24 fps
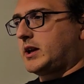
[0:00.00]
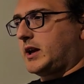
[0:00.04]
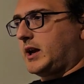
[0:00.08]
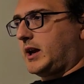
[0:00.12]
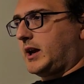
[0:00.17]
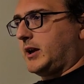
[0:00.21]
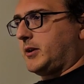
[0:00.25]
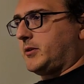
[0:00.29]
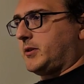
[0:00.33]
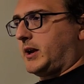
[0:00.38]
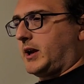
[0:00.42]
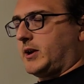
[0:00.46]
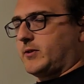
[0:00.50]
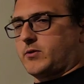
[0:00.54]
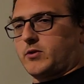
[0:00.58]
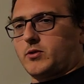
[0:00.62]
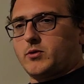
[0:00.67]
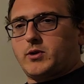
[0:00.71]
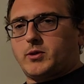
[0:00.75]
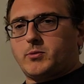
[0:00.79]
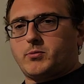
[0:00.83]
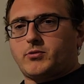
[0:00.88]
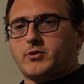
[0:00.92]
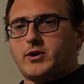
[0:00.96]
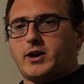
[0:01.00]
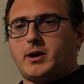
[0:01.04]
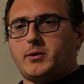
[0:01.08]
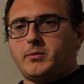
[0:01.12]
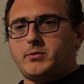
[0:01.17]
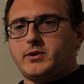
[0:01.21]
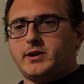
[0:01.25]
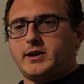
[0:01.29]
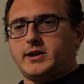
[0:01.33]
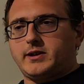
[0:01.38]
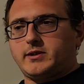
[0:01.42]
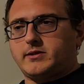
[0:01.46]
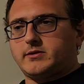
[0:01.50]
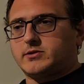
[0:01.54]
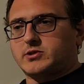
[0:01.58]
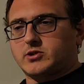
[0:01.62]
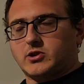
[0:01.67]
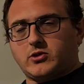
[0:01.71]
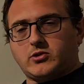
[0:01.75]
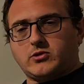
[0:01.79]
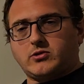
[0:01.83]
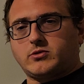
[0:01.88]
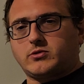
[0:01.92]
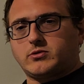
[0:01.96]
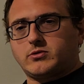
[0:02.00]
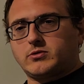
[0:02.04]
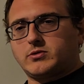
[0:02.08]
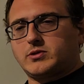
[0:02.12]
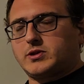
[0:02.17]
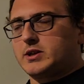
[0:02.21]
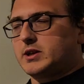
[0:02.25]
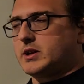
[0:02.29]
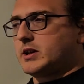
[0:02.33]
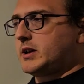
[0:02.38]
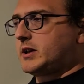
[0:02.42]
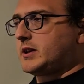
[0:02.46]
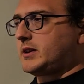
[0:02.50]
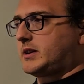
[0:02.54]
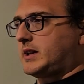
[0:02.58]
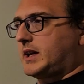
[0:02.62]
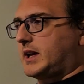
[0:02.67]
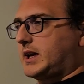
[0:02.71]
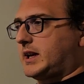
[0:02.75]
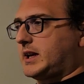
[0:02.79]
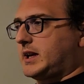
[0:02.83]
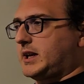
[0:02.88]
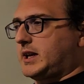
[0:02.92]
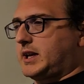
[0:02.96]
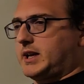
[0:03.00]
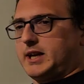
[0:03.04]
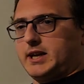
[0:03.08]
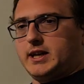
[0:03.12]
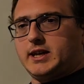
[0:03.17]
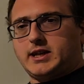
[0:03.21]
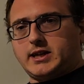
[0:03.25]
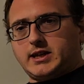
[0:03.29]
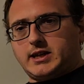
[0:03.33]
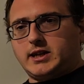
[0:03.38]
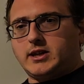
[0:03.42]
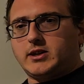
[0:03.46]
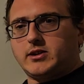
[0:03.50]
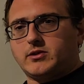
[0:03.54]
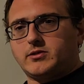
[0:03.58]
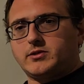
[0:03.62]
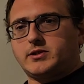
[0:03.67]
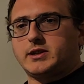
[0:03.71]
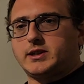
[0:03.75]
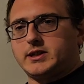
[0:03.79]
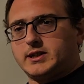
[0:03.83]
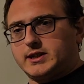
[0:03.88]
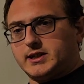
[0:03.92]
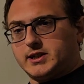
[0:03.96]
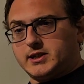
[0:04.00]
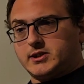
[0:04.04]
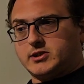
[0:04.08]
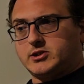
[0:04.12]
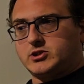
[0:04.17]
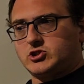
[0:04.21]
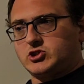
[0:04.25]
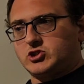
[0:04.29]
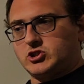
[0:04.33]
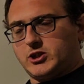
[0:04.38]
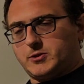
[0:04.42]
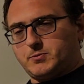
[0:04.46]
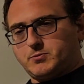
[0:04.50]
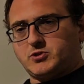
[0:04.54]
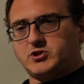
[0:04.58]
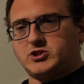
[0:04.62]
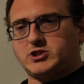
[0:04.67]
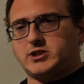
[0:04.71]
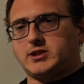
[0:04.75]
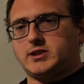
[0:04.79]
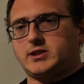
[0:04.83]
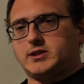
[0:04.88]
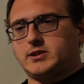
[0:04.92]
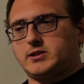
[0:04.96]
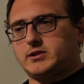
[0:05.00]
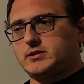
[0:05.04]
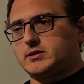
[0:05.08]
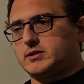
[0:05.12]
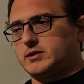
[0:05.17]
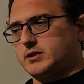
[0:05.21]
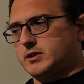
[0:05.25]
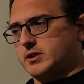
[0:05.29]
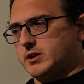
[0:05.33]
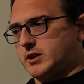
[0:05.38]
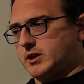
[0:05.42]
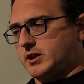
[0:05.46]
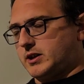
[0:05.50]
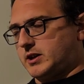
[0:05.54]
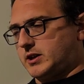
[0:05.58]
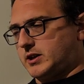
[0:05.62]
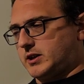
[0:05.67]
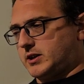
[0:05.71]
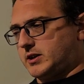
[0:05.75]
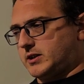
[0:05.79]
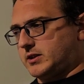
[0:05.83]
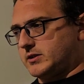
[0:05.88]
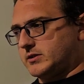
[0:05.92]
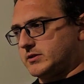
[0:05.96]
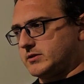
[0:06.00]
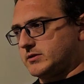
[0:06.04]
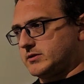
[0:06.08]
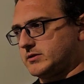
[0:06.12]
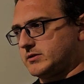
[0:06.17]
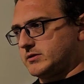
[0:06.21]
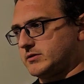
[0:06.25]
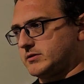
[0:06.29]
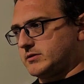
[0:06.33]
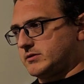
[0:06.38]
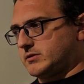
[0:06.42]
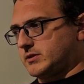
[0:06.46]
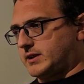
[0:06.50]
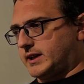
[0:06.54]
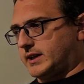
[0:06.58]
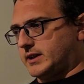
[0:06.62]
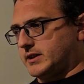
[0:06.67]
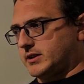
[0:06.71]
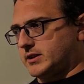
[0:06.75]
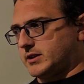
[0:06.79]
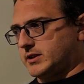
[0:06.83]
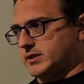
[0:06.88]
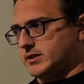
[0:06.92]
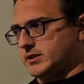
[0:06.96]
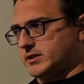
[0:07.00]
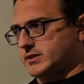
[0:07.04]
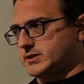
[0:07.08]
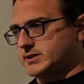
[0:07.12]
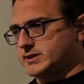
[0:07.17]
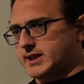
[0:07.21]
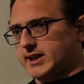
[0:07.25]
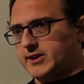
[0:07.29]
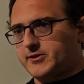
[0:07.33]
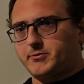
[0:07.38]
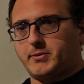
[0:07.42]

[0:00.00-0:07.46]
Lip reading: and everyone probably told, that he killed an Egyptian, a slave